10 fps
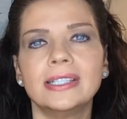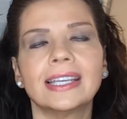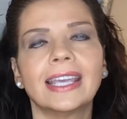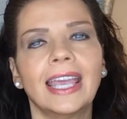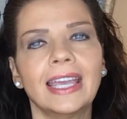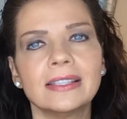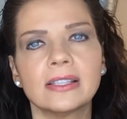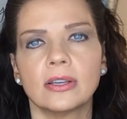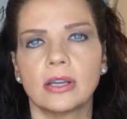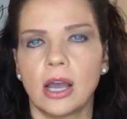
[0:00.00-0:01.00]
to
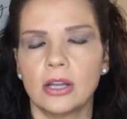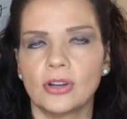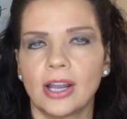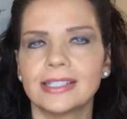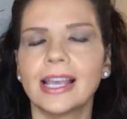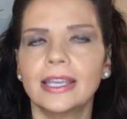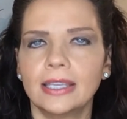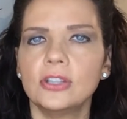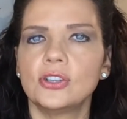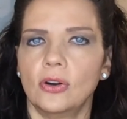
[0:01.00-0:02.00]
cancel the contract and
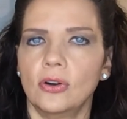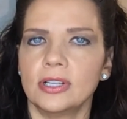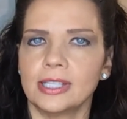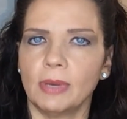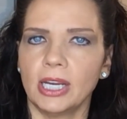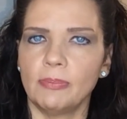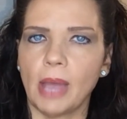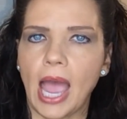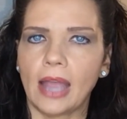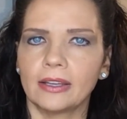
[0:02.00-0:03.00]
get your earnest money back.